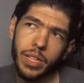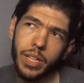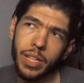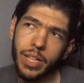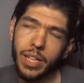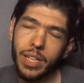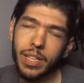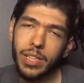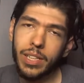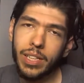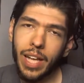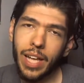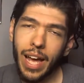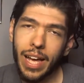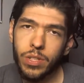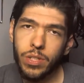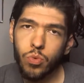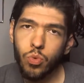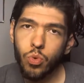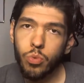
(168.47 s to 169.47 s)

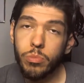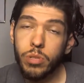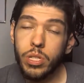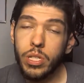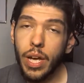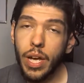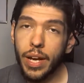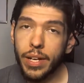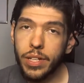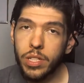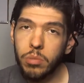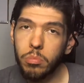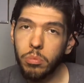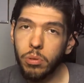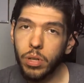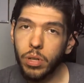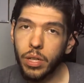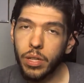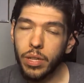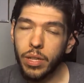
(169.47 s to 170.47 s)
classroom
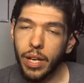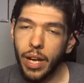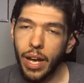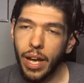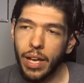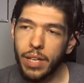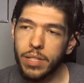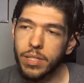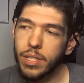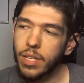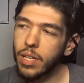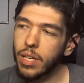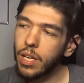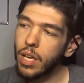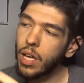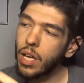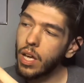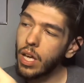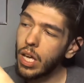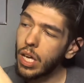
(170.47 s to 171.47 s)
textbook that has a
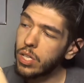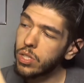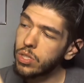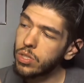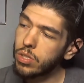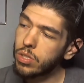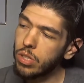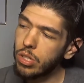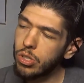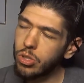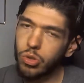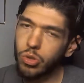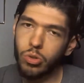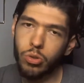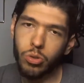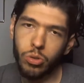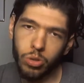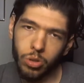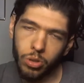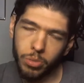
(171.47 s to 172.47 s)

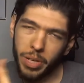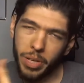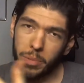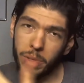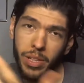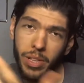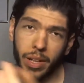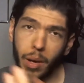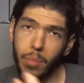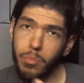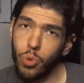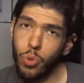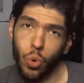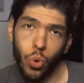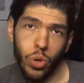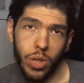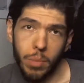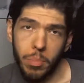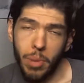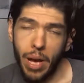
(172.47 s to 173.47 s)
circle, maybe like a moon
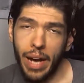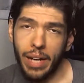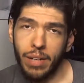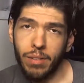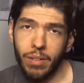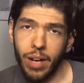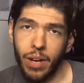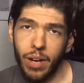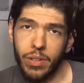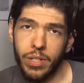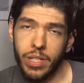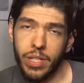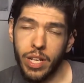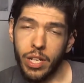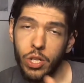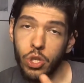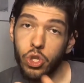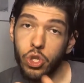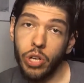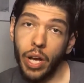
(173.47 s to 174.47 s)
in the background,
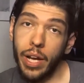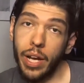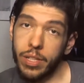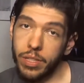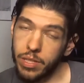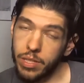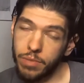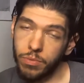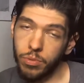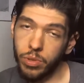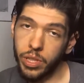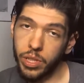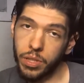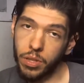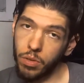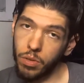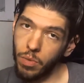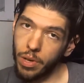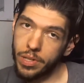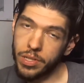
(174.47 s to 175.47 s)
that shines differently
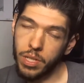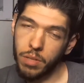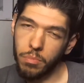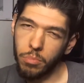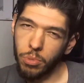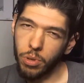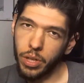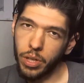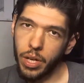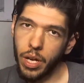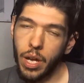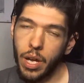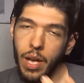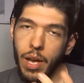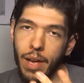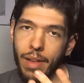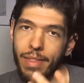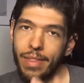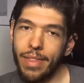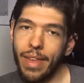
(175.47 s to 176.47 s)
than the rest of the book,
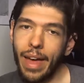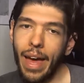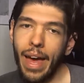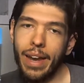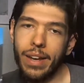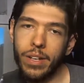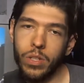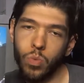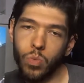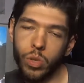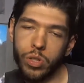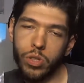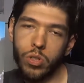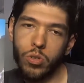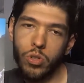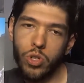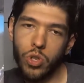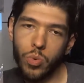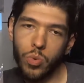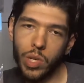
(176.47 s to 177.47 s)
that is what they're
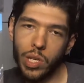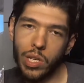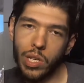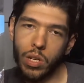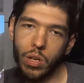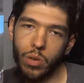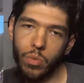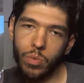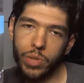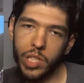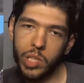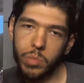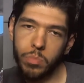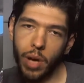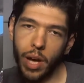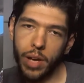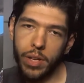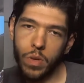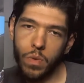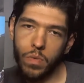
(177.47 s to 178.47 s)
doing here with the
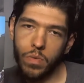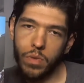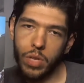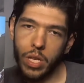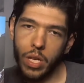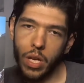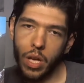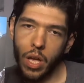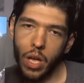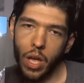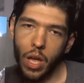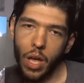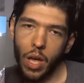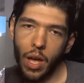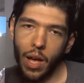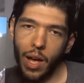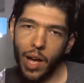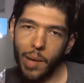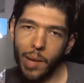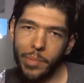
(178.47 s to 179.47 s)
spot UV.
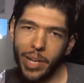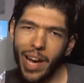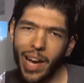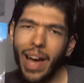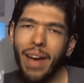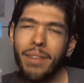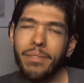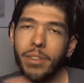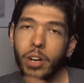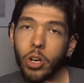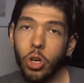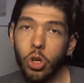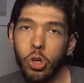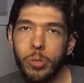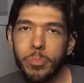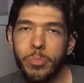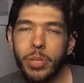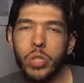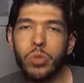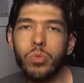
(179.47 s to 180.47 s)
Now, I've
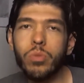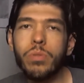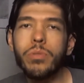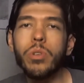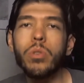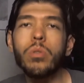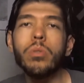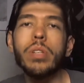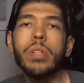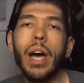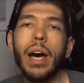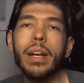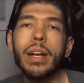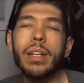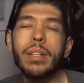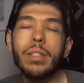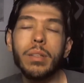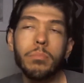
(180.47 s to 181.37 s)
heard mixed reviews on it. Some